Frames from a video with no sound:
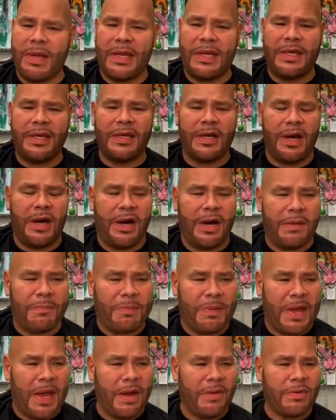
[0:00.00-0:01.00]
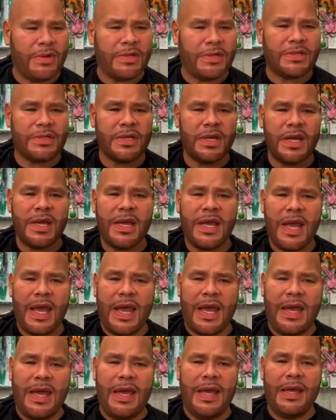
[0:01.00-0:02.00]
many parents,
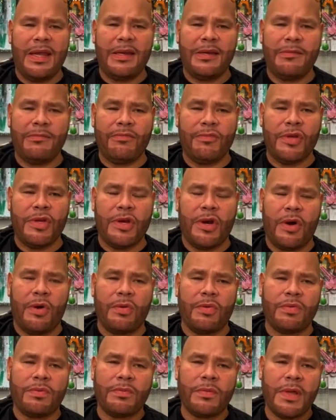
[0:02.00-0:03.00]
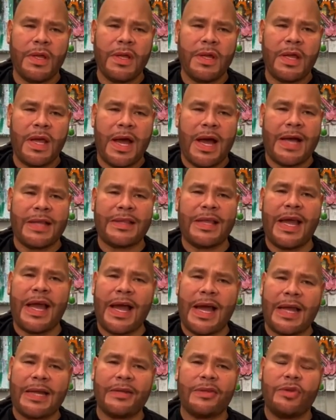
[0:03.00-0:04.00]
and you know, I think
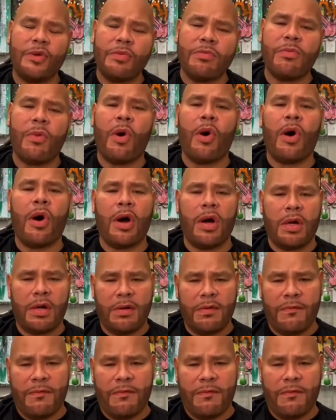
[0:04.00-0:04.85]
I got to do more